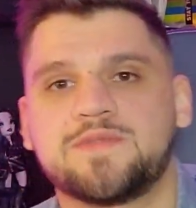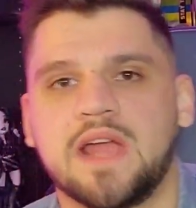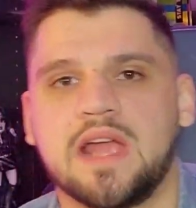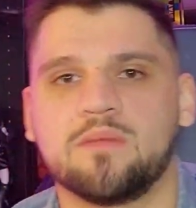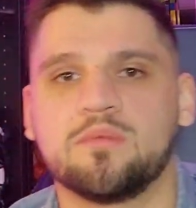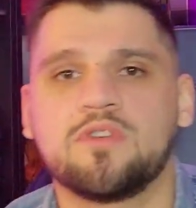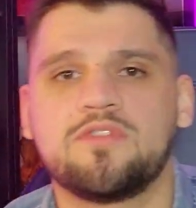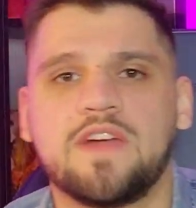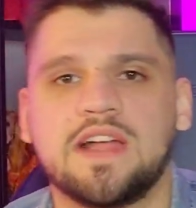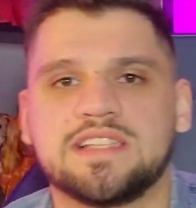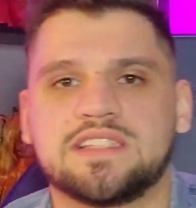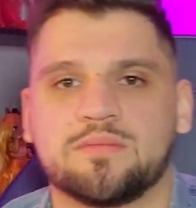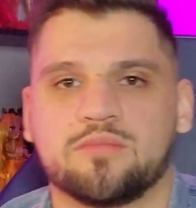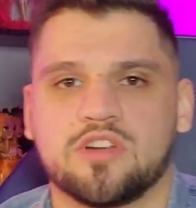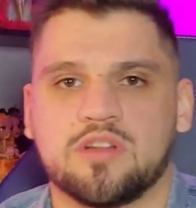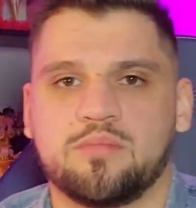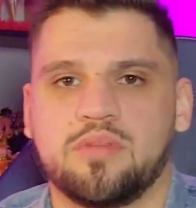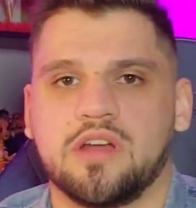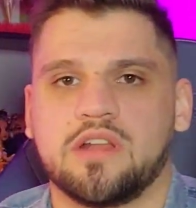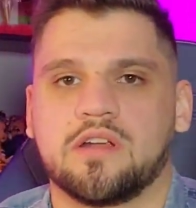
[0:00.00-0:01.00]
fine, we'll find
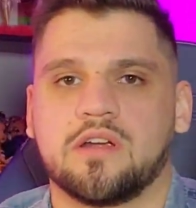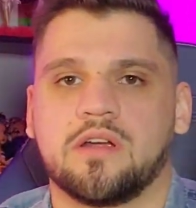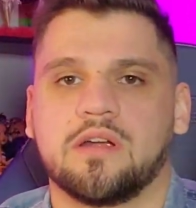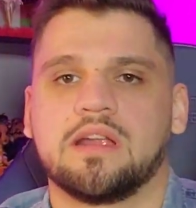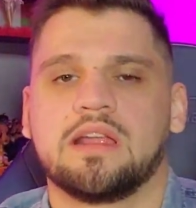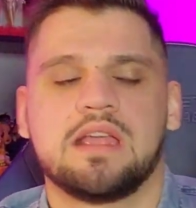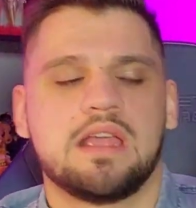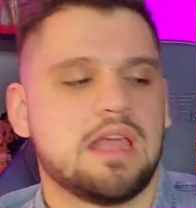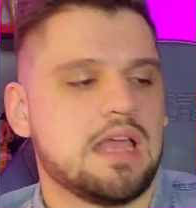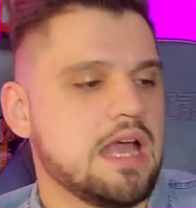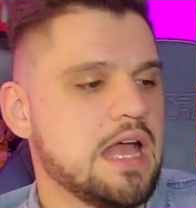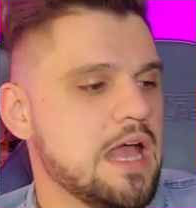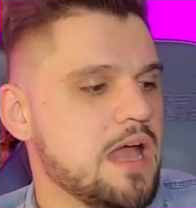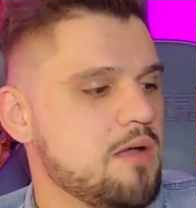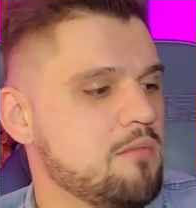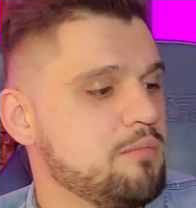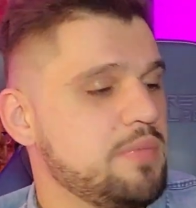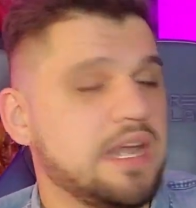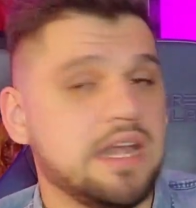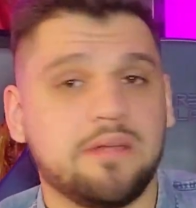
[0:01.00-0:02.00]
somewhere to put her.
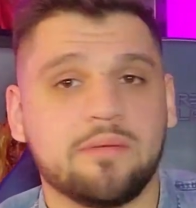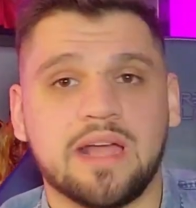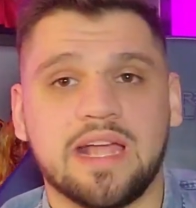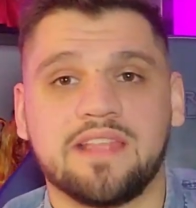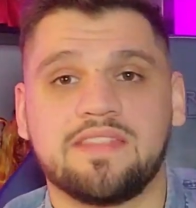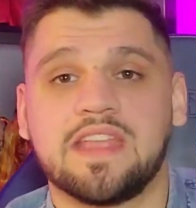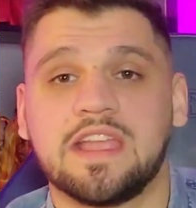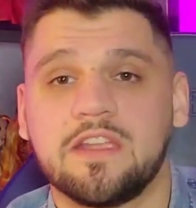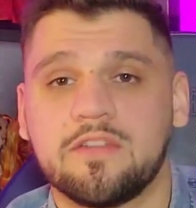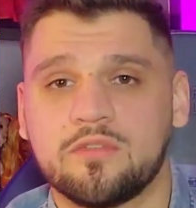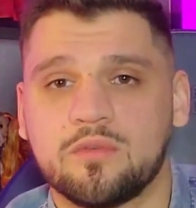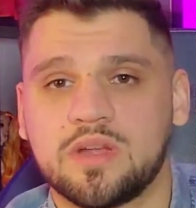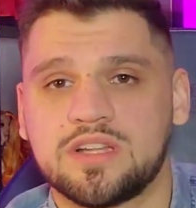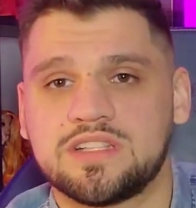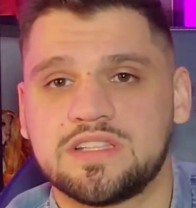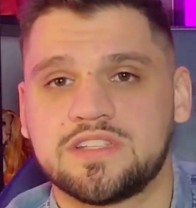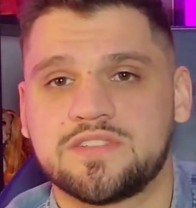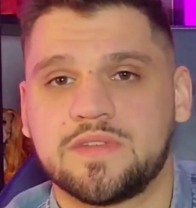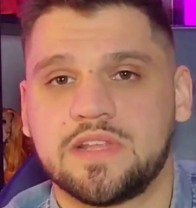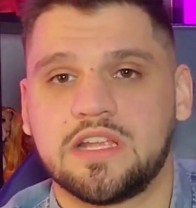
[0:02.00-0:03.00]
But anyway, thank you for
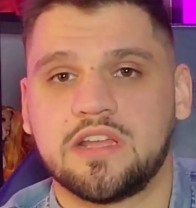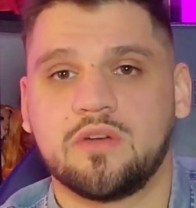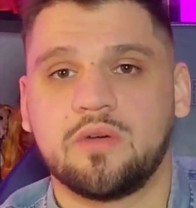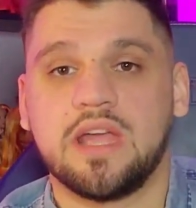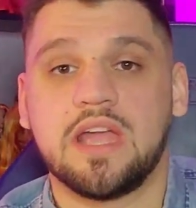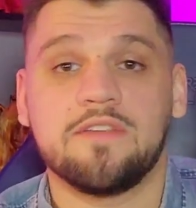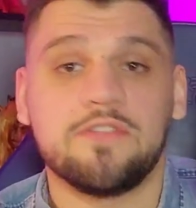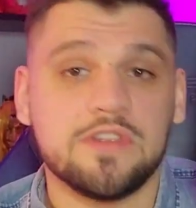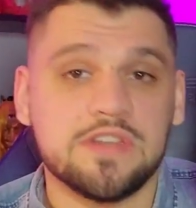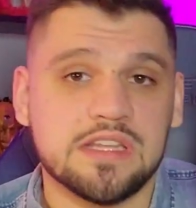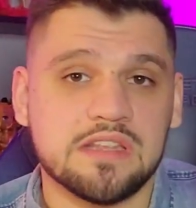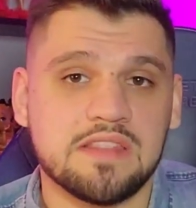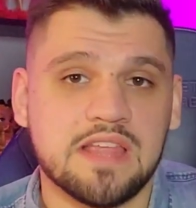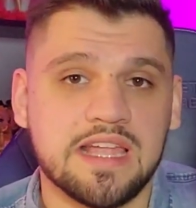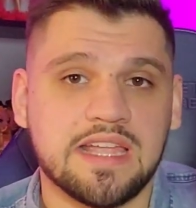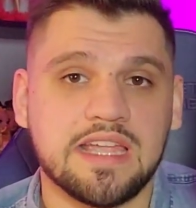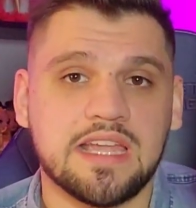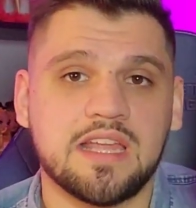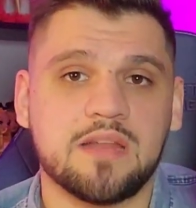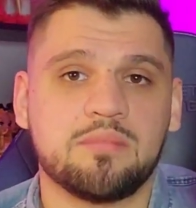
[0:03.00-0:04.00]
watching this video. If you did
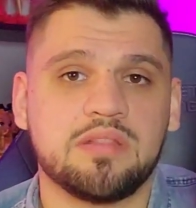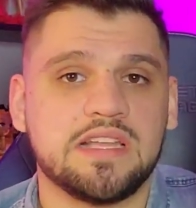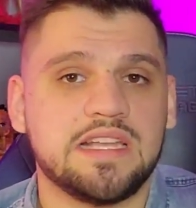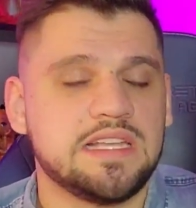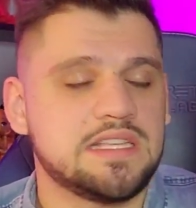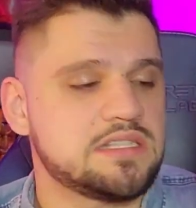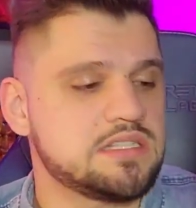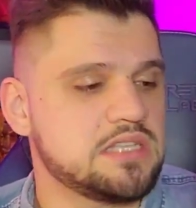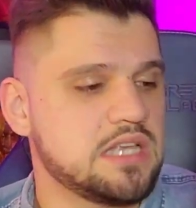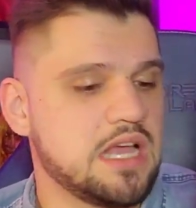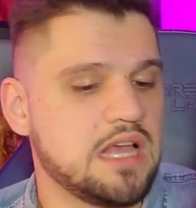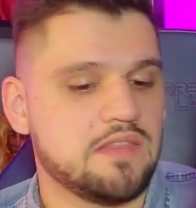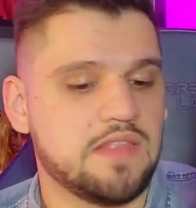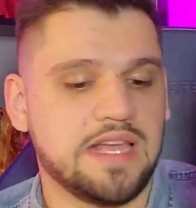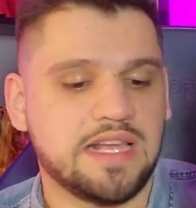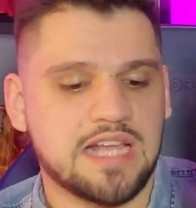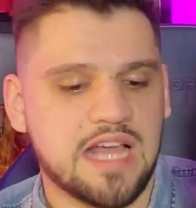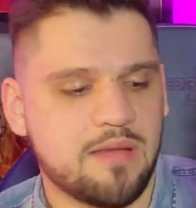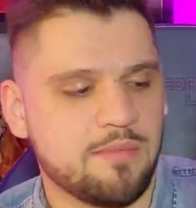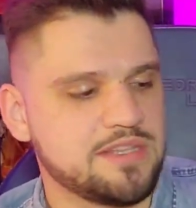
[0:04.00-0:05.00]
like it, please
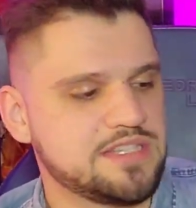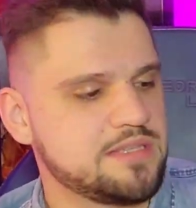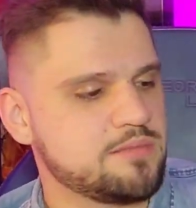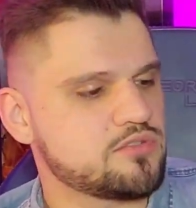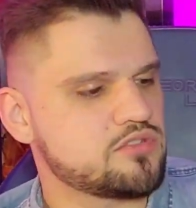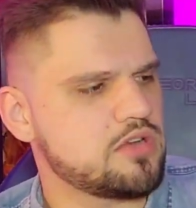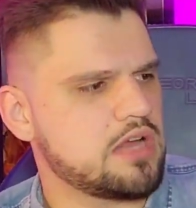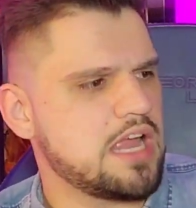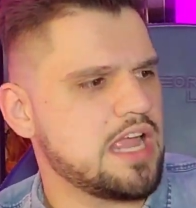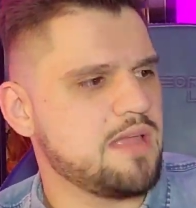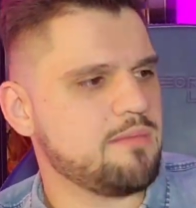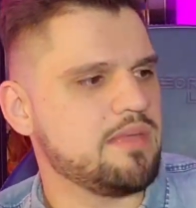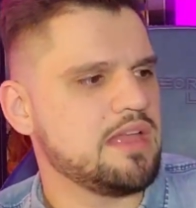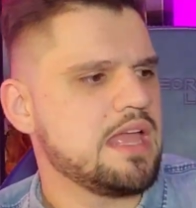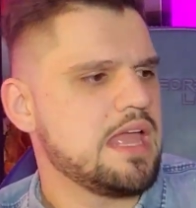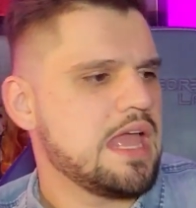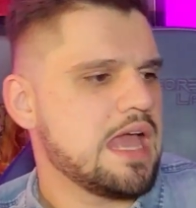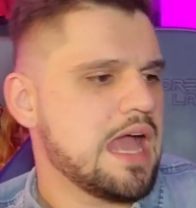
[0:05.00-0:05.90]
like, comment, subscribe.